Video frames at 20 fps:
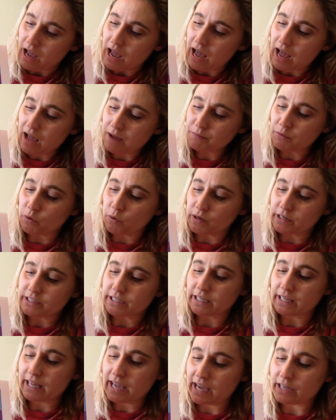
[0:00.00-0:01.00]
"I'm going
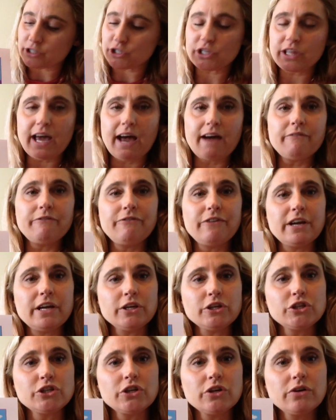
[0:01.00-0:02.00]
to catch that
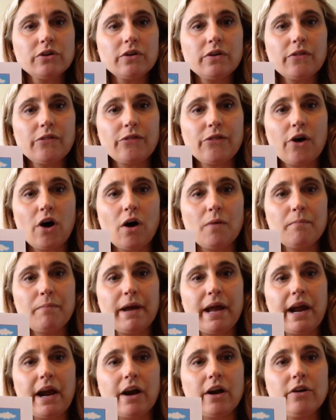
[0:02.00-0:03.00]
fish," thought
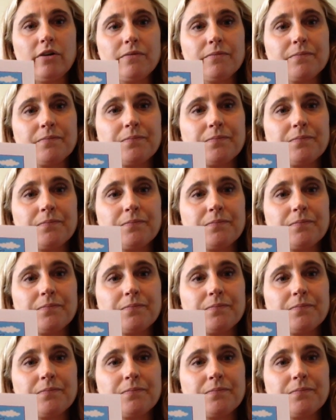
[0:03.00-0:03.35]
Bear.